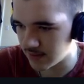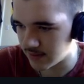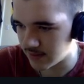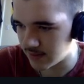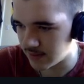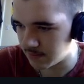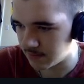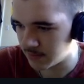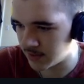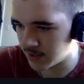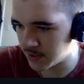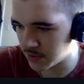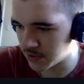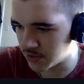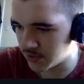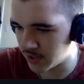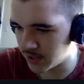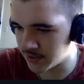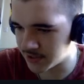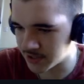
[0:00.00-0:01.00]
This was 2
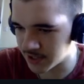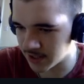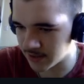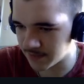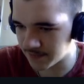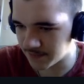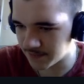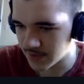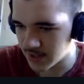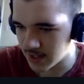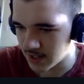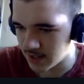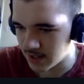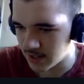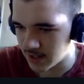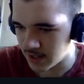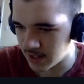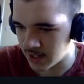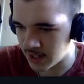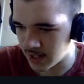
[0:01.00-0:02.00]
years ago.
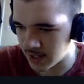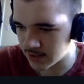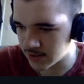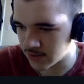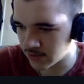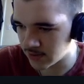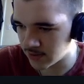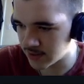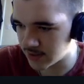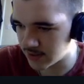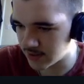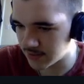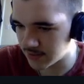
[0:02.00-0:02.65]
Source.